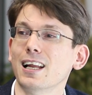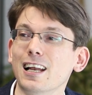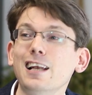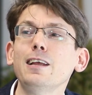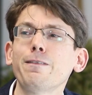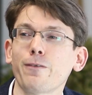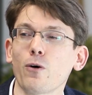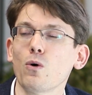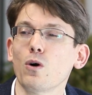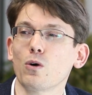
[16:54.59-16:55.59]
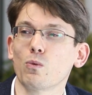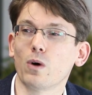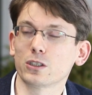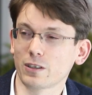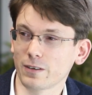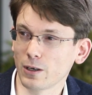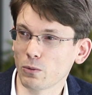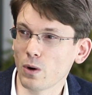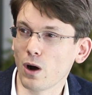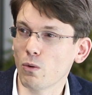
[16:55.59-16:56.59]
LIFO
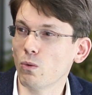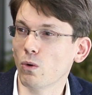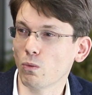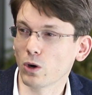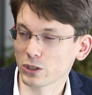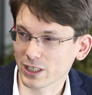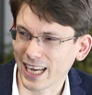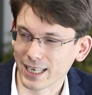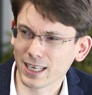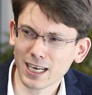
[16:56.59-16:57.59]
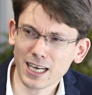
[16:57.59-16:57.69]
once again.